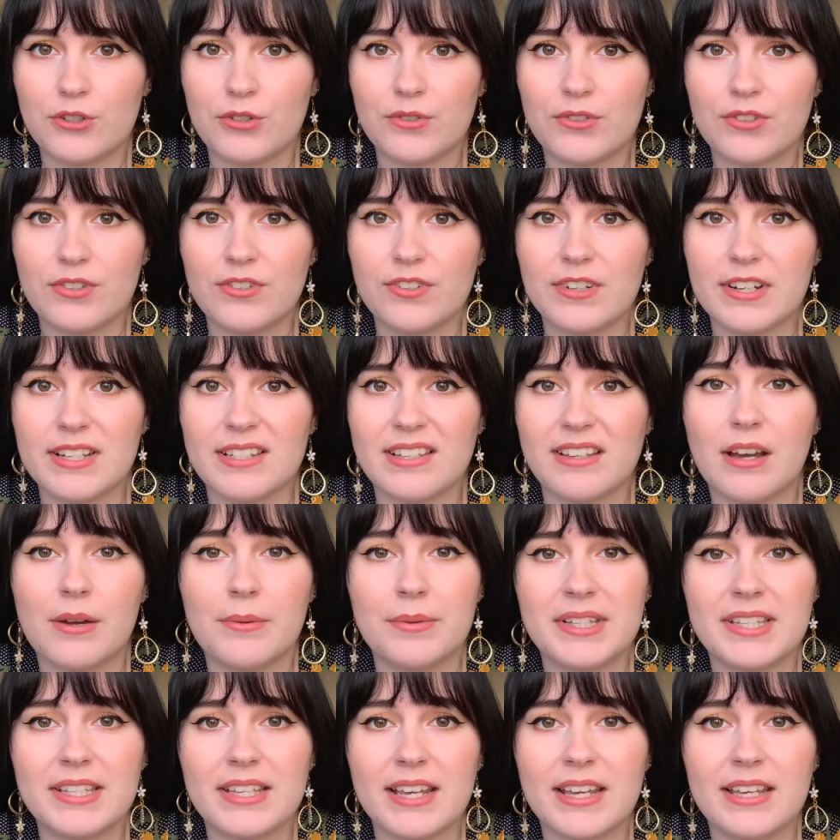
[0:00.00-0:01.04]
stories, I
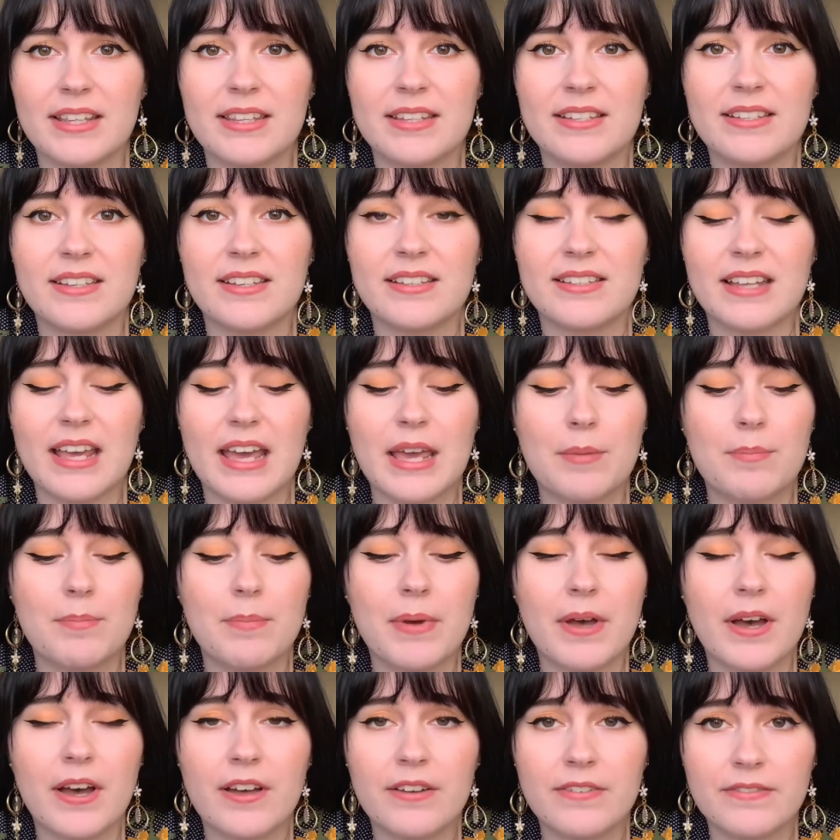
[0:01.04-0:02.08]
would say this is a
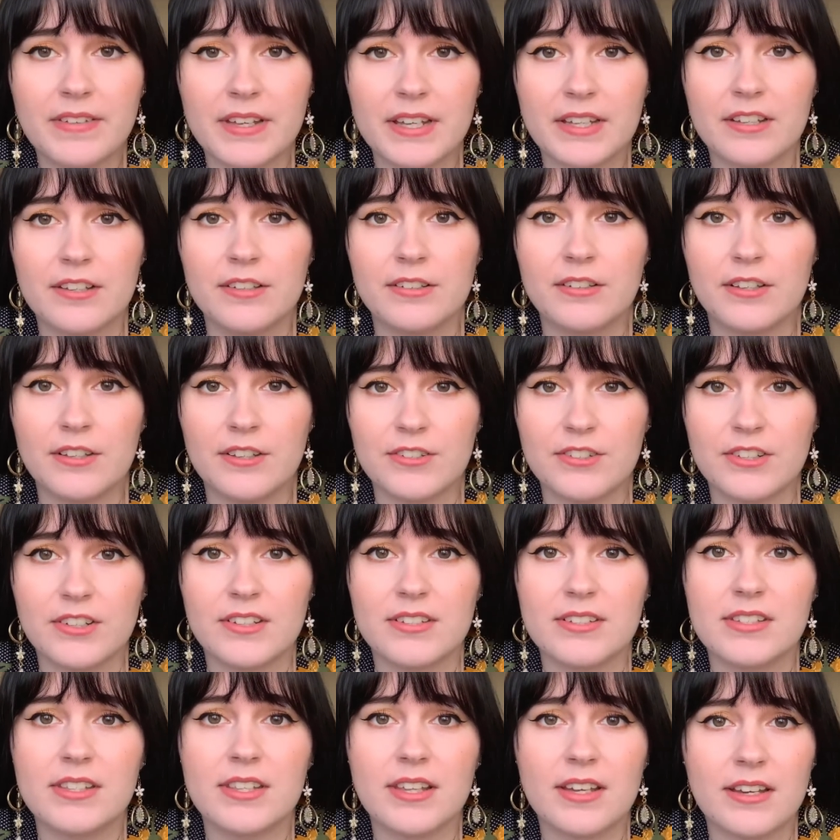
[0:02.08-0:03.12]
perfect
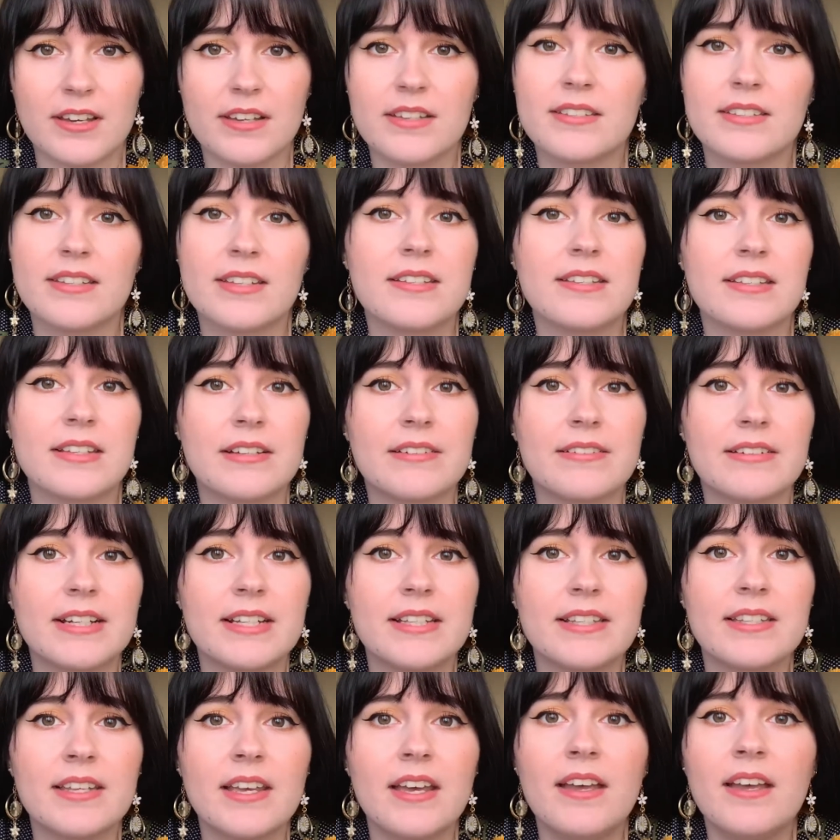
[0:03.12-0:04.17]
conclusion to the Earthsea
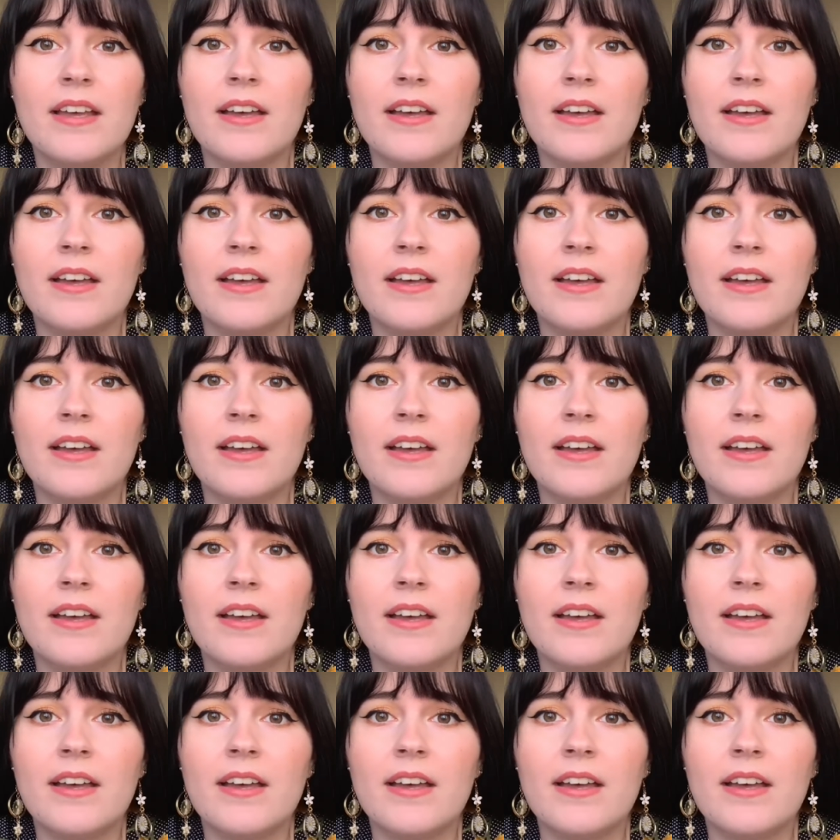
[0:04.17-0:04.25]
series.